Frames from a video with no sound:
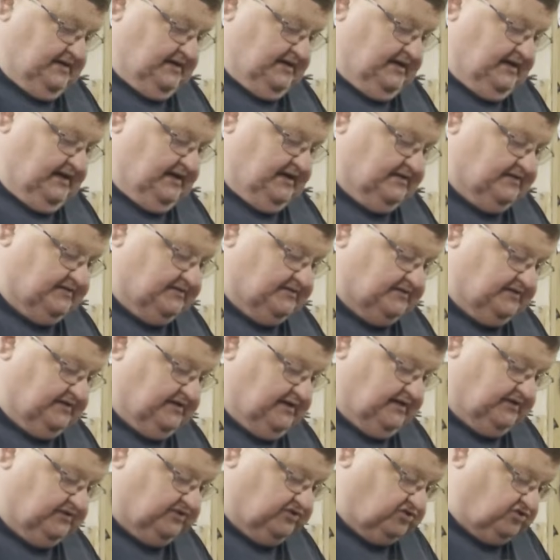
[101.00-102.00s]
it's
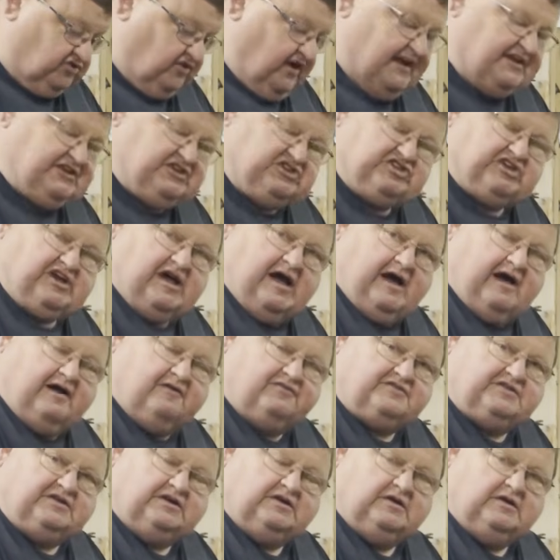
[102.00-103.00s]
a straight
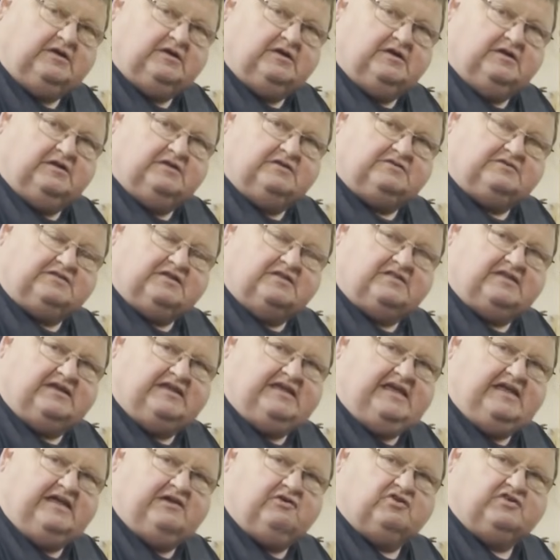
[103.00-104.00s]
shaft that the
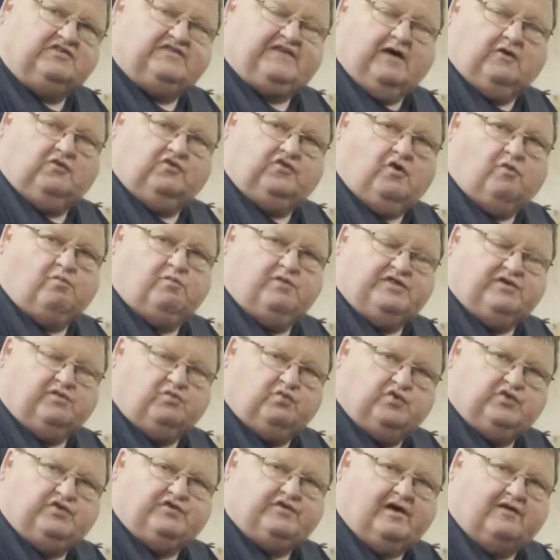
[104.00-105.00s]
gear is held on with a
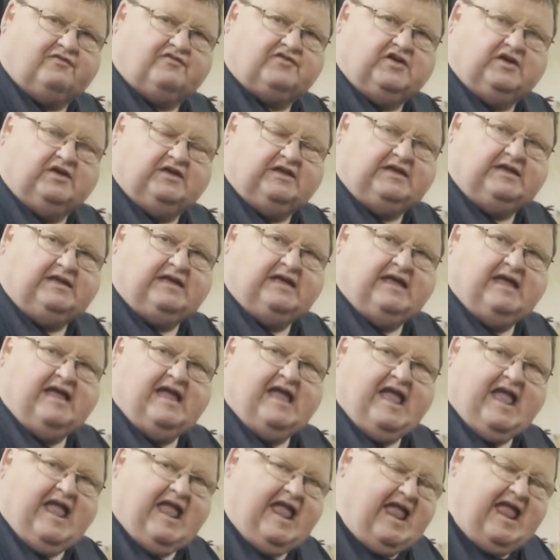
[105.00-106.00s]
Woodruff key.
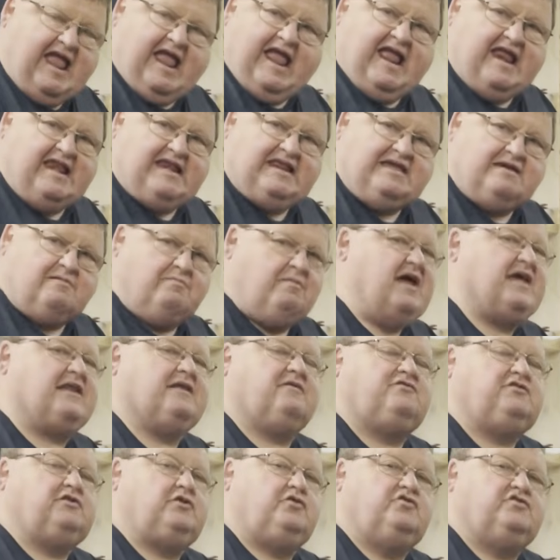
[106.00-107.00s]
Any amount
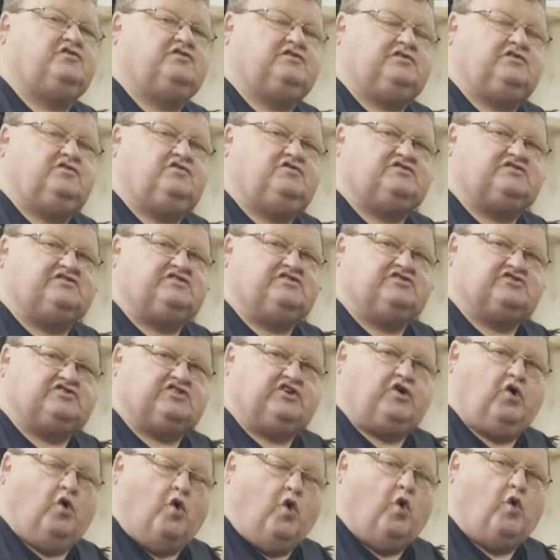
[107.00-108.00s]
of looseness
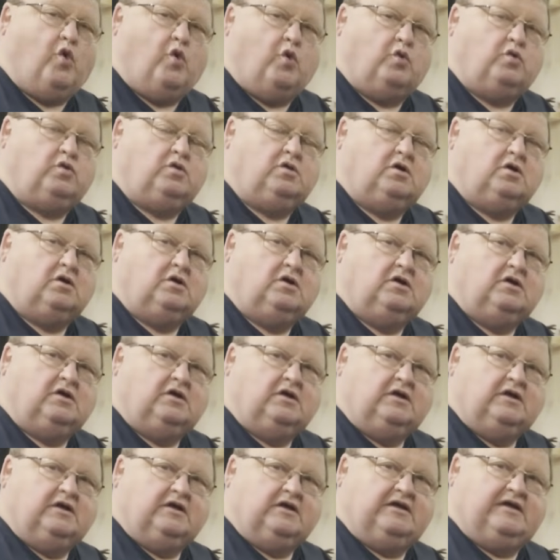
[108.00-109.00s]
at all
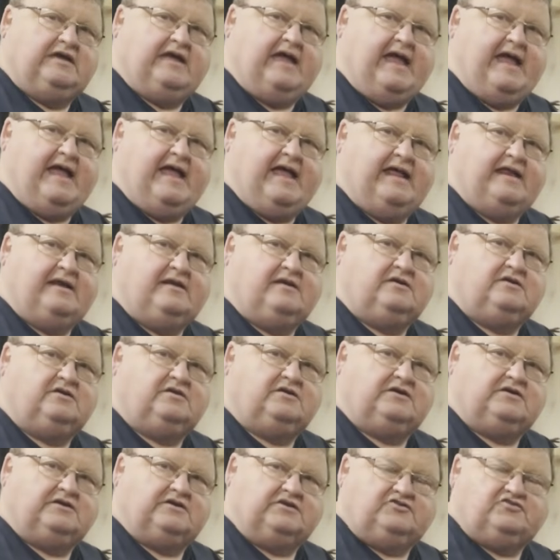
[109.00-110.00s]
can
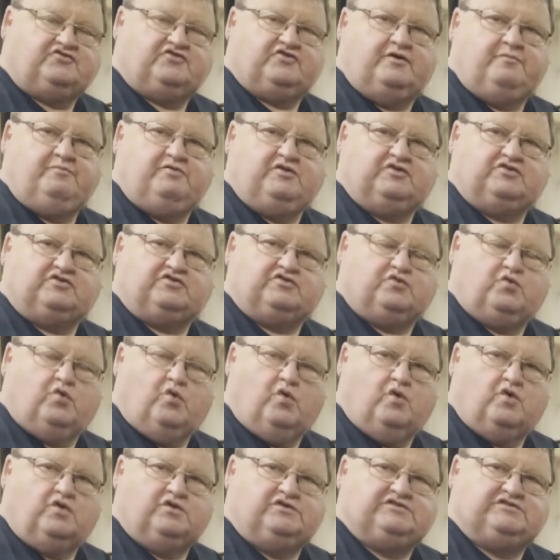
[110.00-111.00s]
contribute
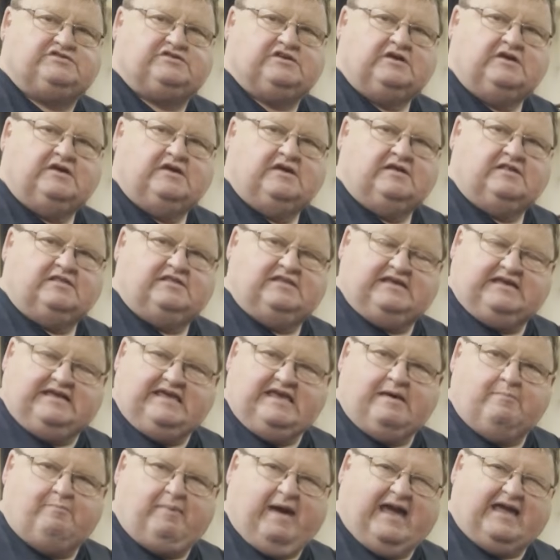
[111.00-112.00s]
towards the
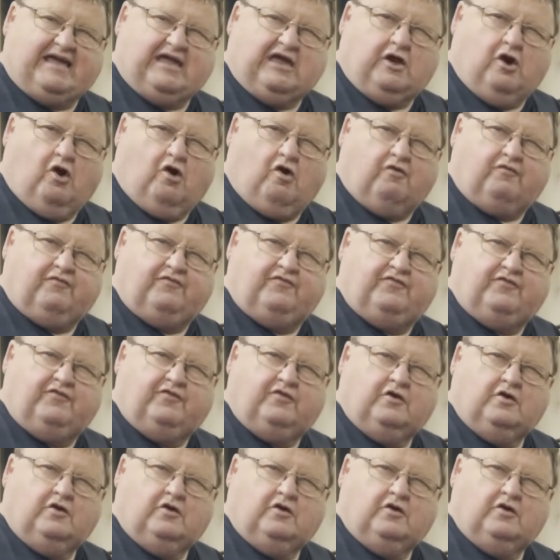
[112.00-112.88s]
gear backing off,